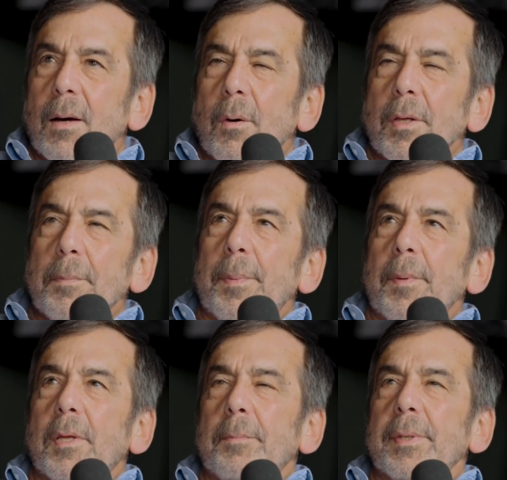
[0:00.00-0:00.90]
Well,
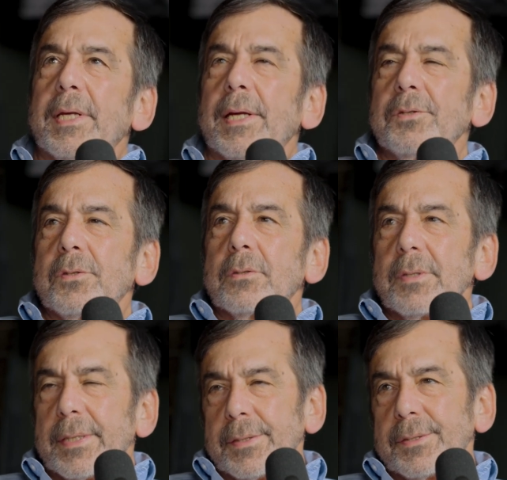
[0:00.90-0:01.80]
the potential
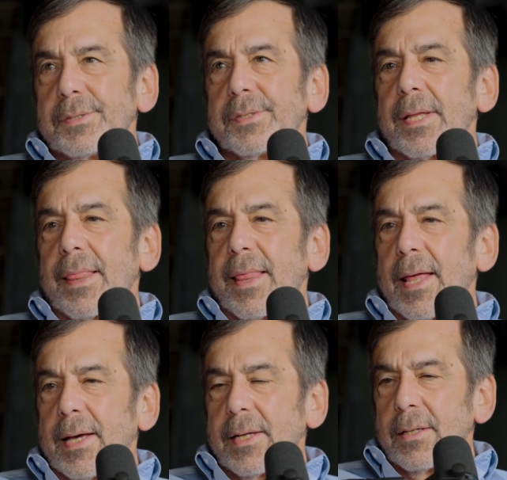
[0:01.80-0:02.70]
is
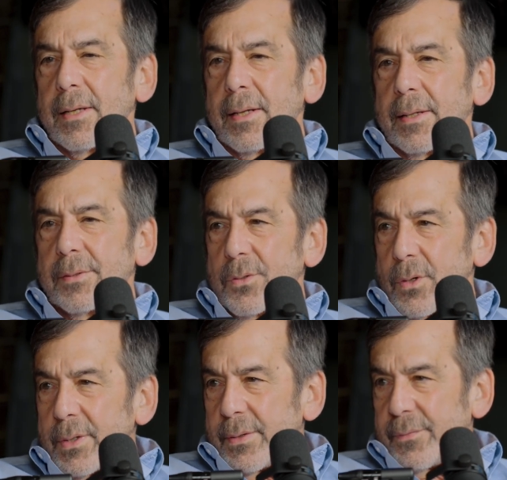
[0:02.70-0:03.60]
that
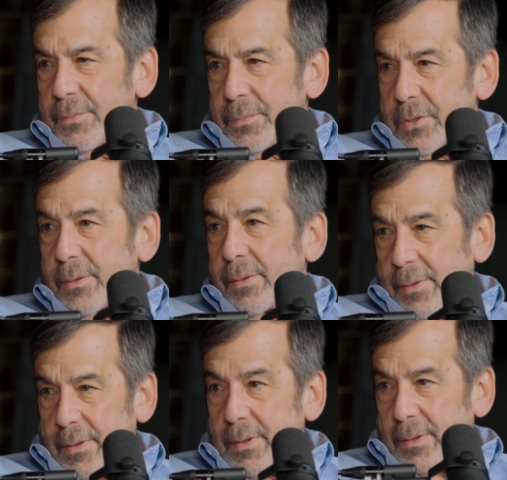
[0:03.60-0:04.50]
starting from
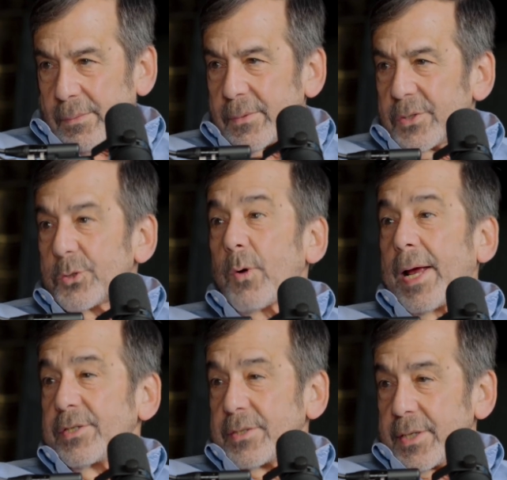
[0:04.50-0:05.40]

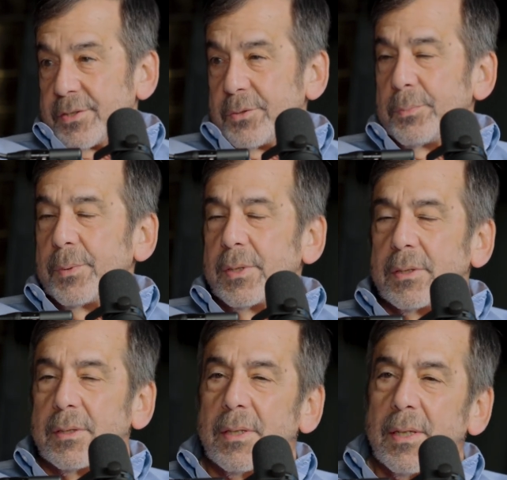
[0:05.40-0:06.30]
scratch, as you put
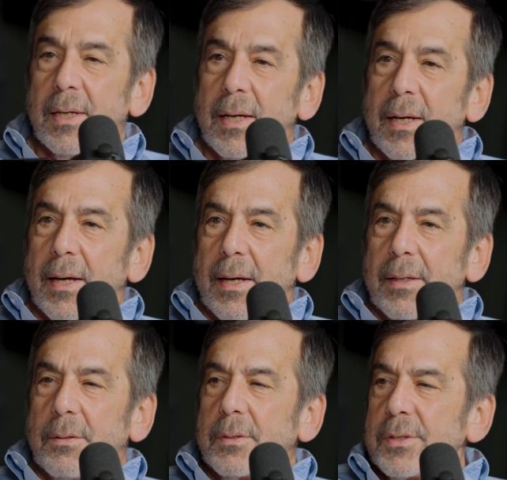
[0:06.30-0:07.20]
it,
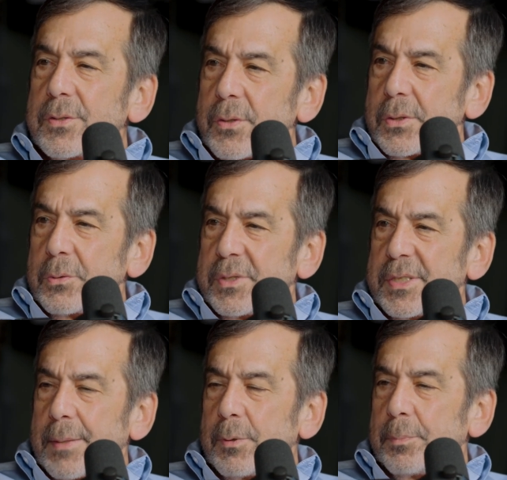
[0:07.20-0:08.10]
you can start to
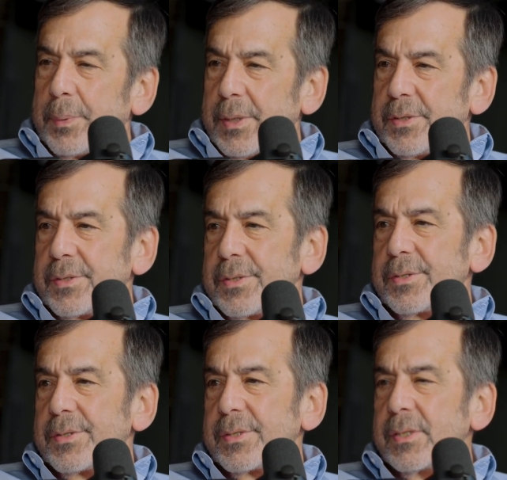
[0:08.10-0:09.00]
assemble
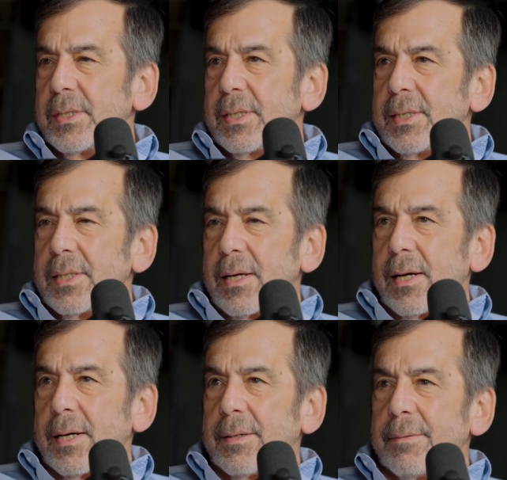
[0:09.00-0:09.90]
pieces
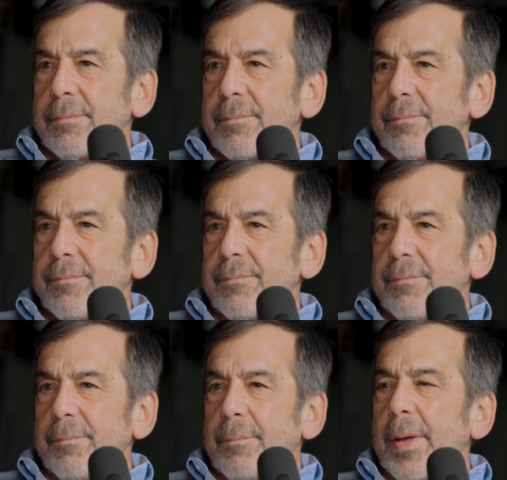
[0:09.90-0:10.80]

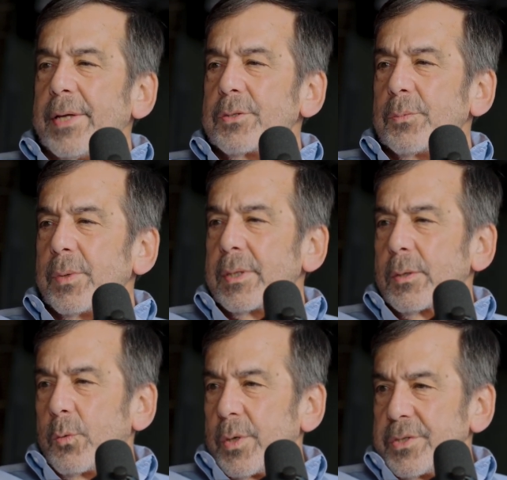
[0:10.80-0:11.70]
based on what the
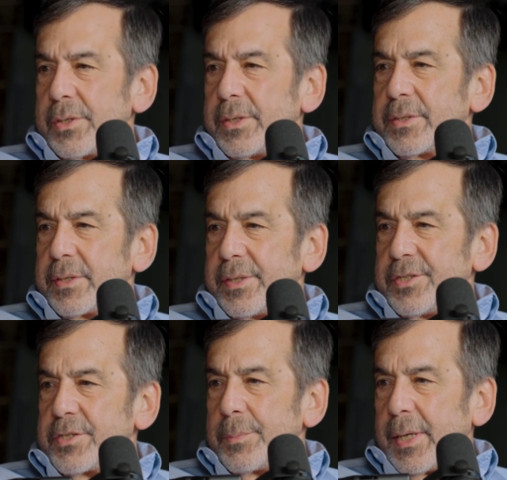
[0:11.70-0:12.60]
question is that
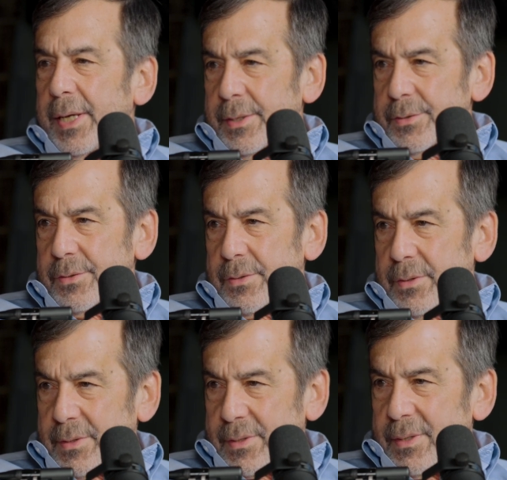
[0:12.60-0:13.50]
needs to be
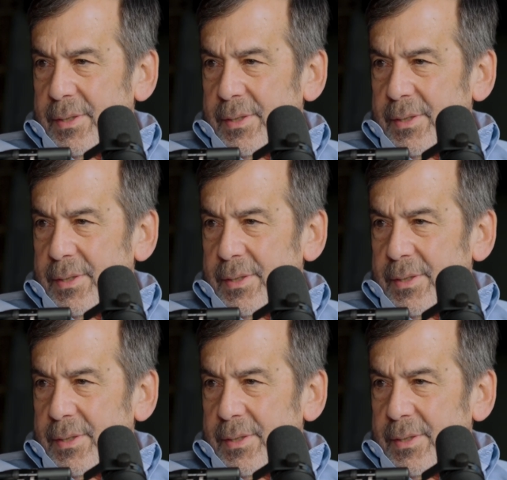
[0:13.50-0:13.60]
answered,